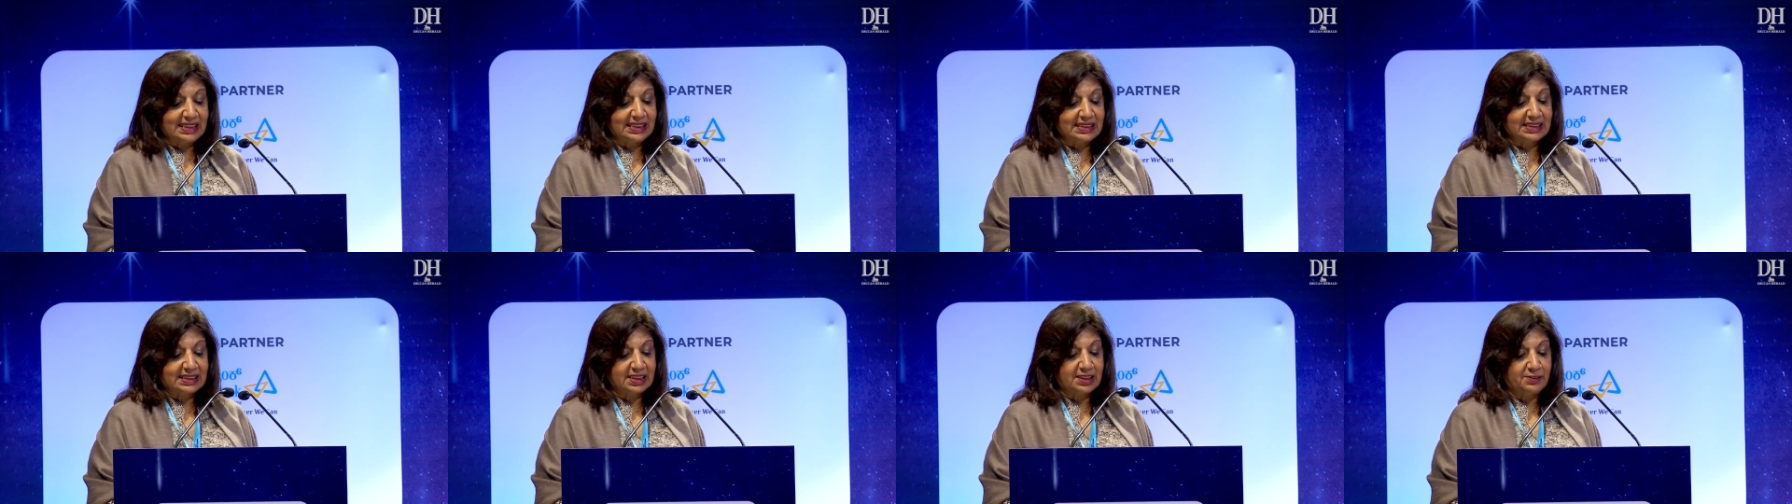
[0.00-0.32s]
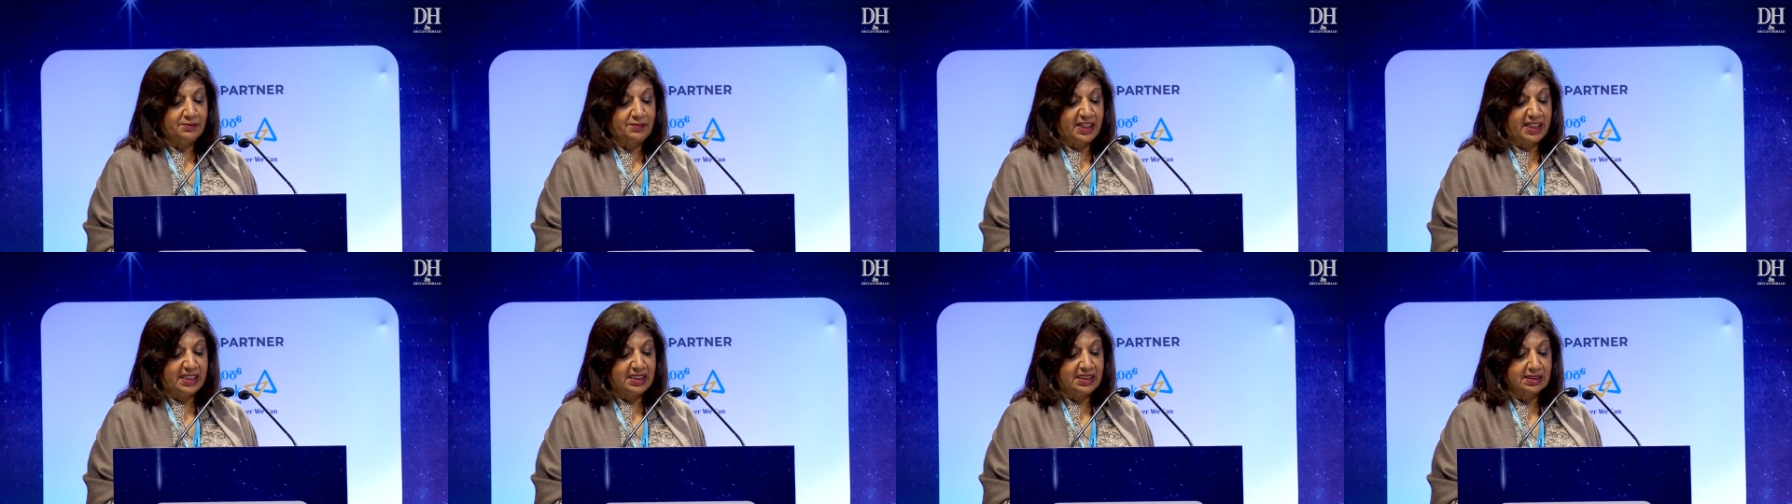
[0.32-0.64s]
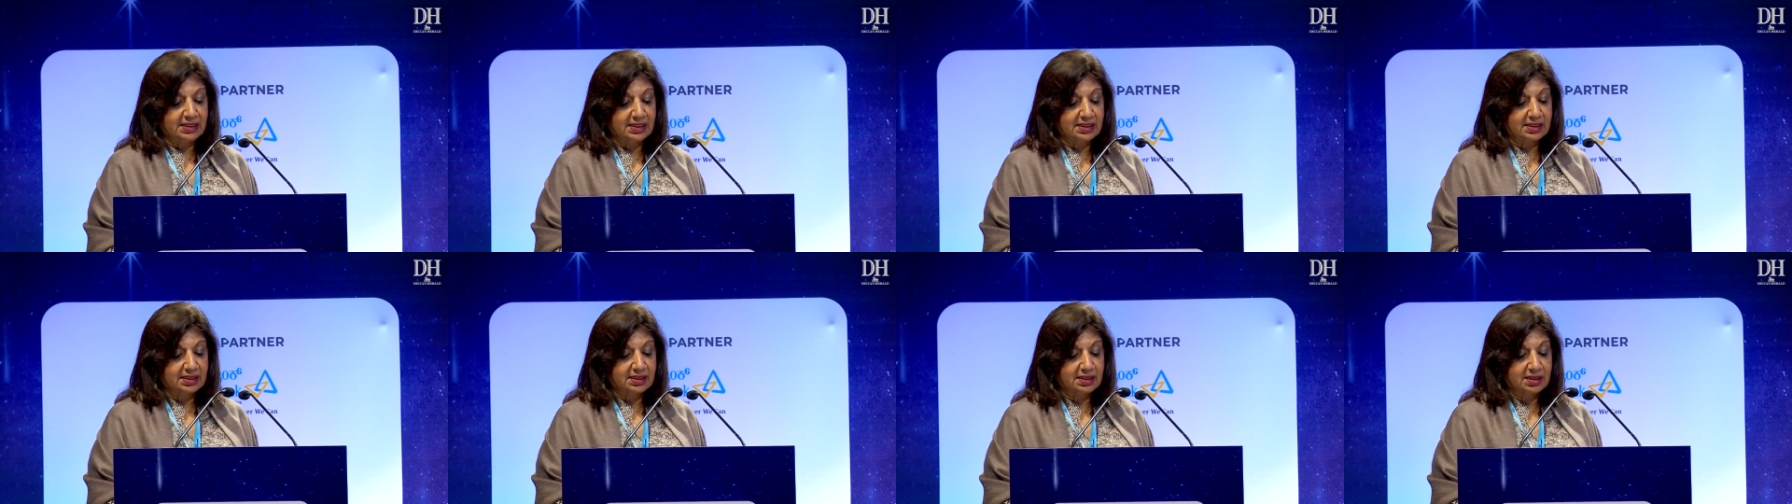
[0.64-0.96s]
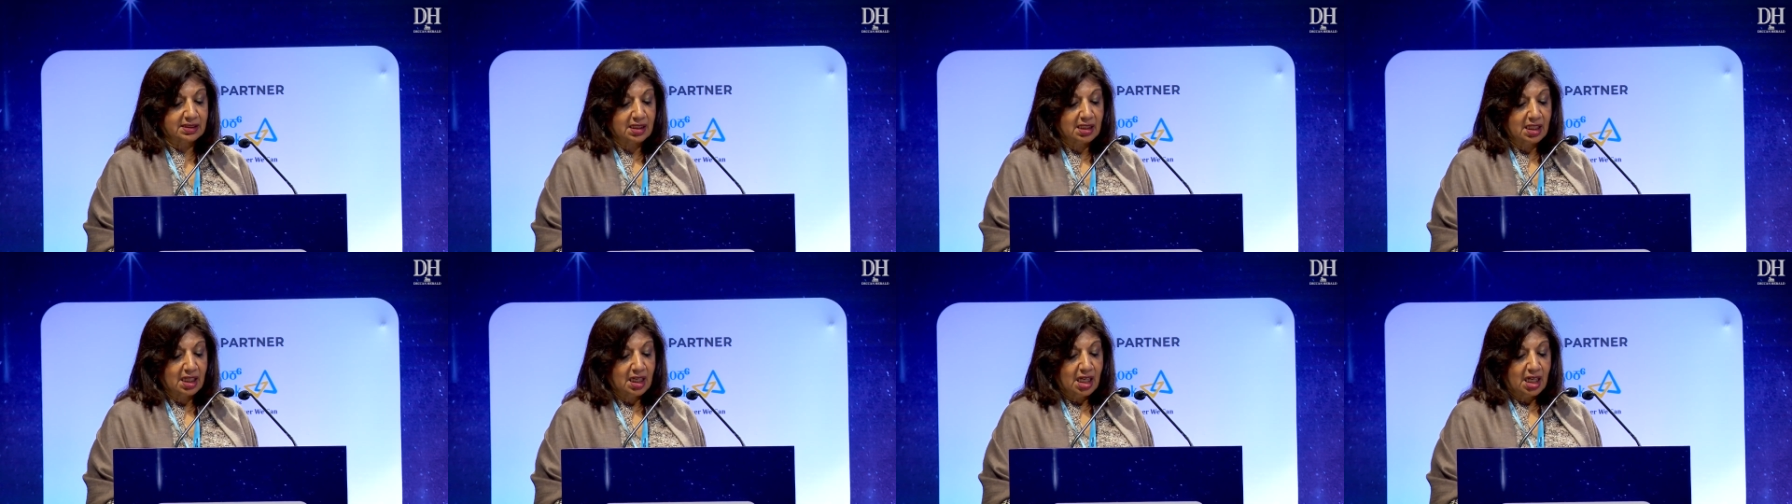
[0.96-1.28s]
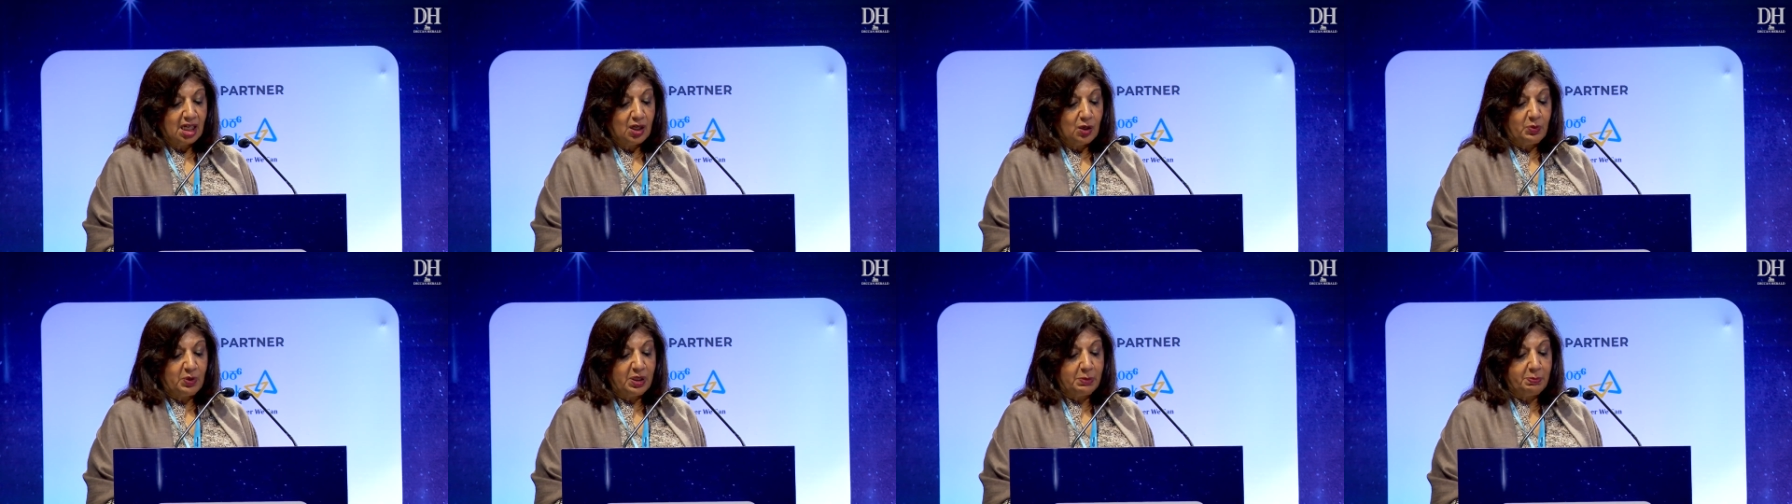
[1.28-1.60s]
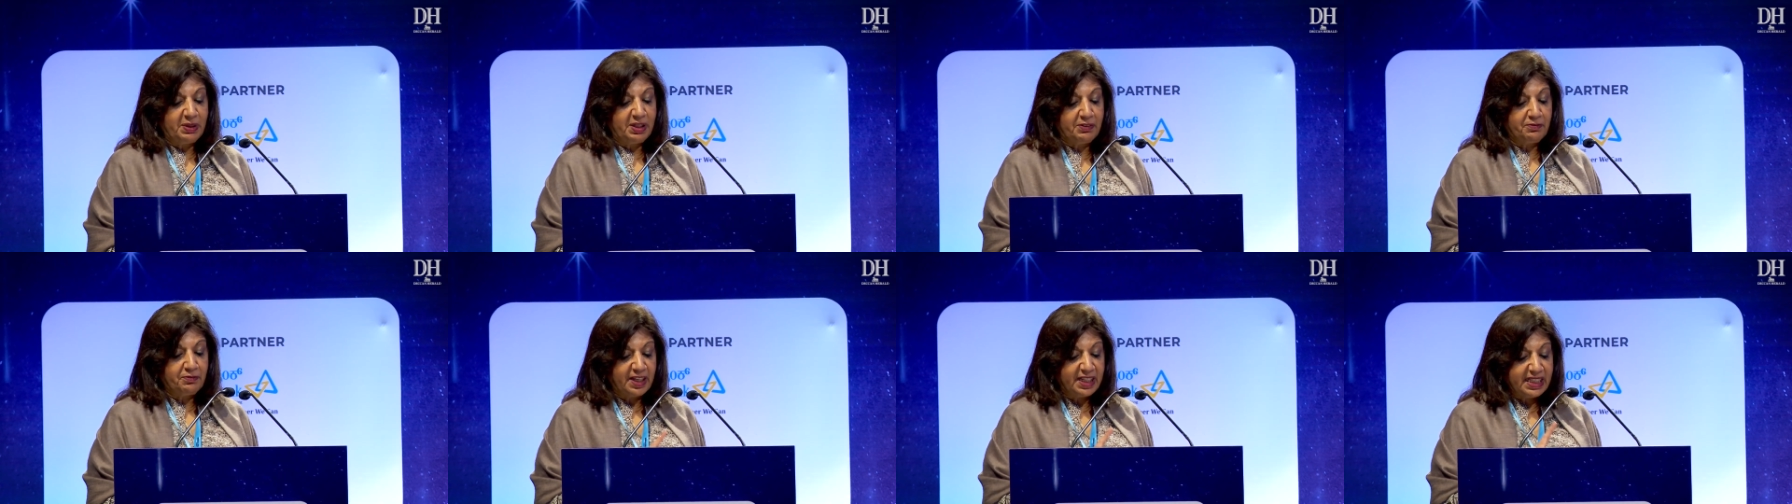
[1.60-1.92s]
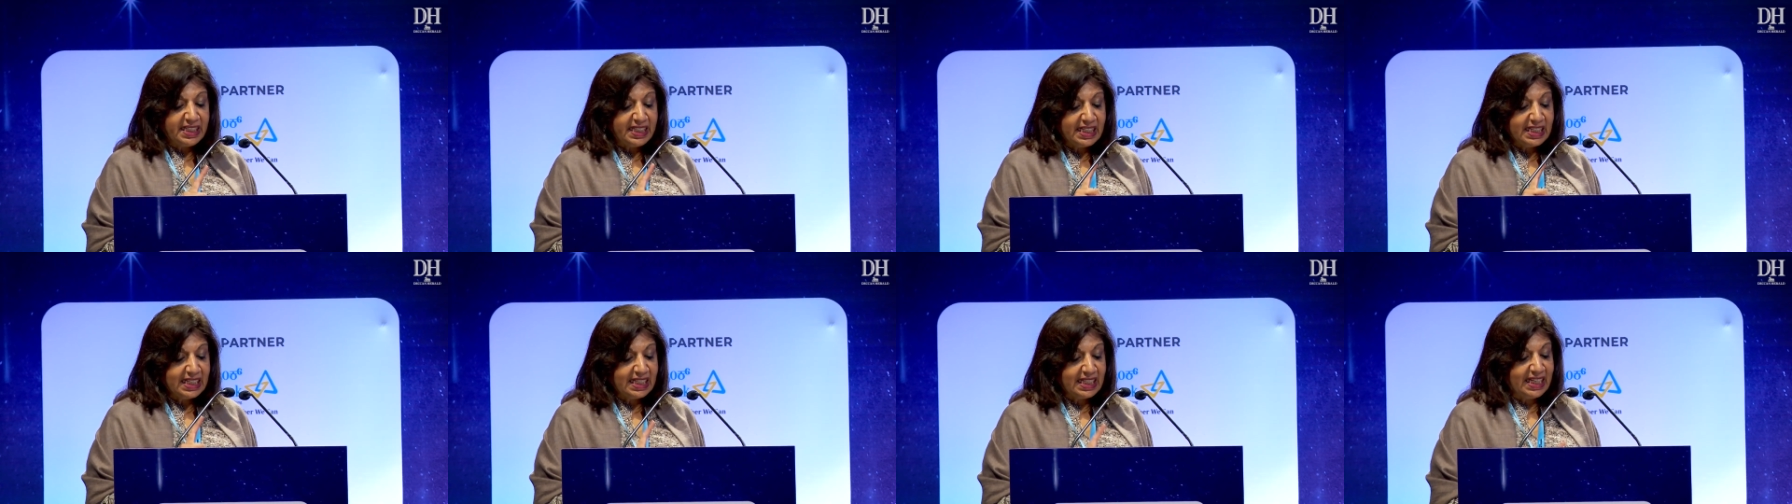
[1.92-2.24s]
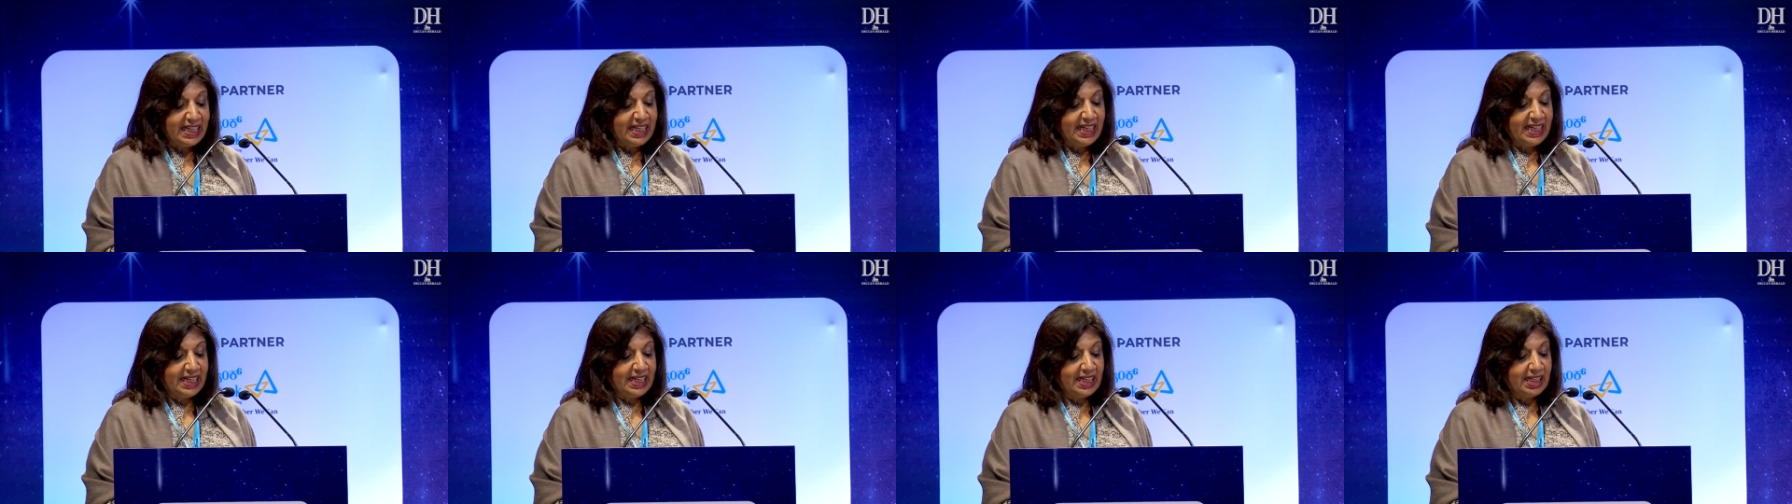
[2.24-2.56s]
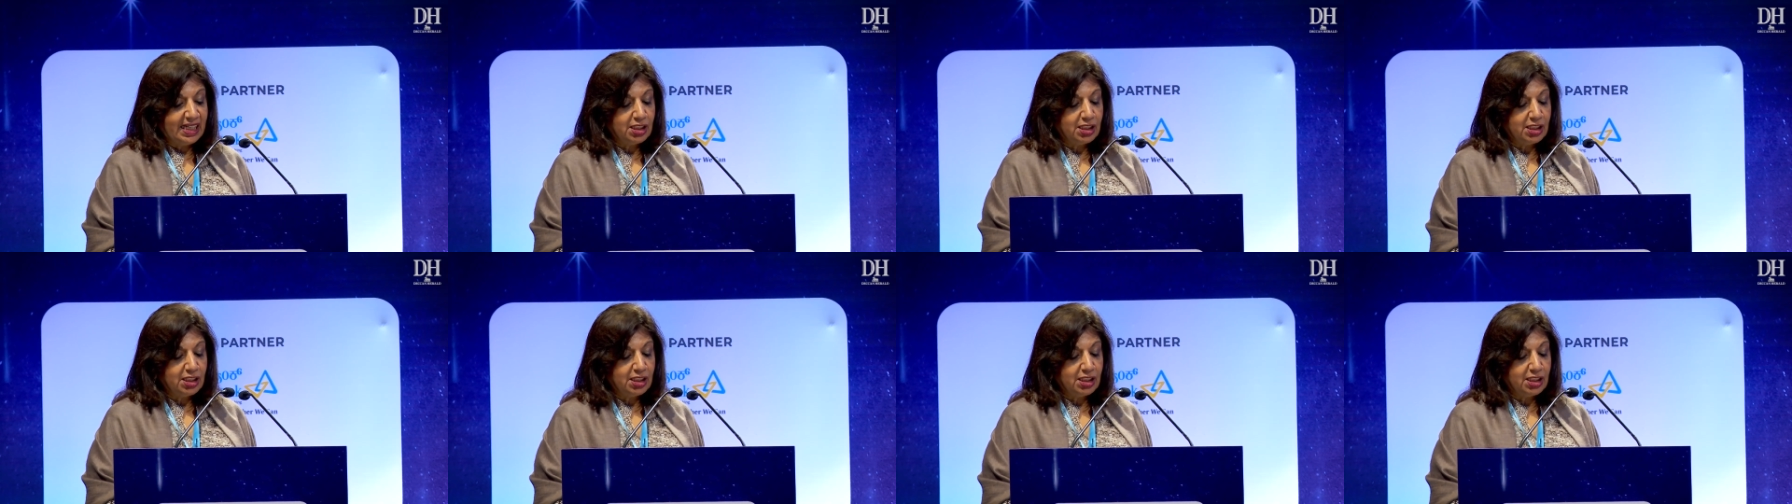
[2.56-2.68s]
surveillance will be very key